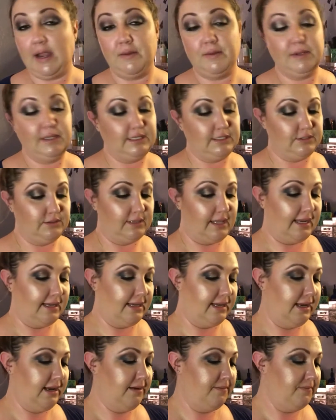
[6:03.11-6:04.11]
I really do
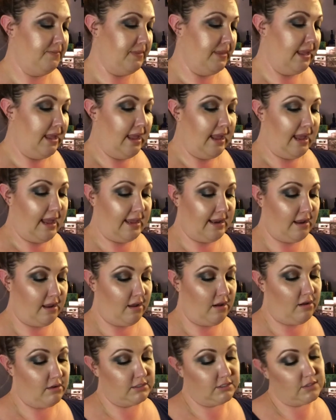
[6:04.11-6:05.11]
like it. And I
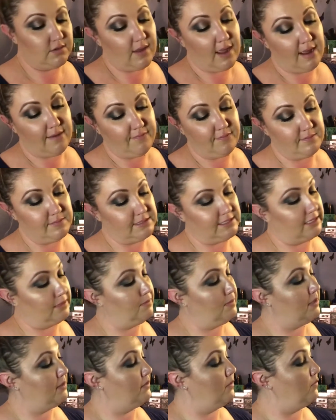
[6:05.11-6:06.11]
also have from
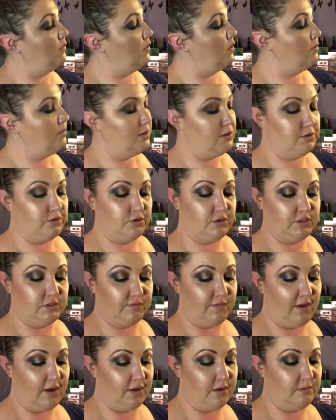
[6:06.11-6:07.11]
Sigma the Warm Neutrals
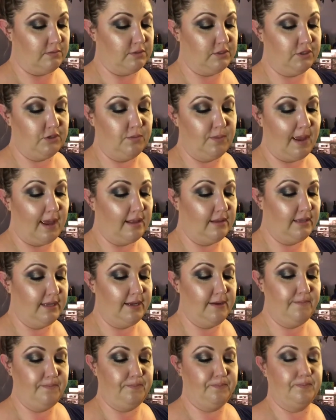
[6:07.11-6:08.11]
Volume 2
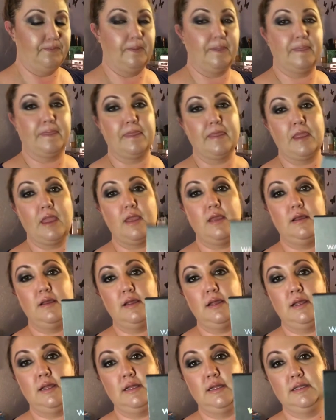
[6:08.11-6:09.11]
palette.
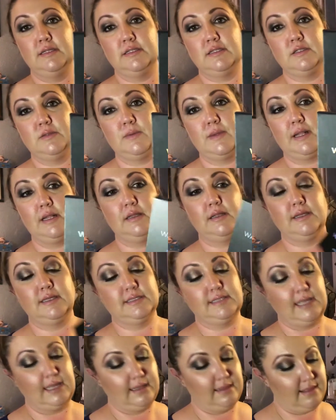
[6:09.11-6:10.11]
That's what it
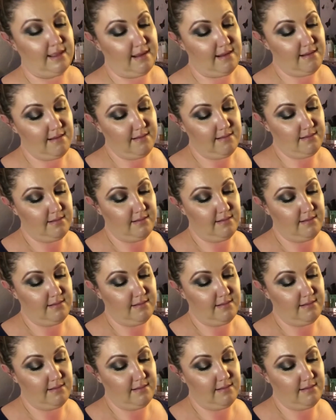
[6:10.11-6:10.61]
looks like there.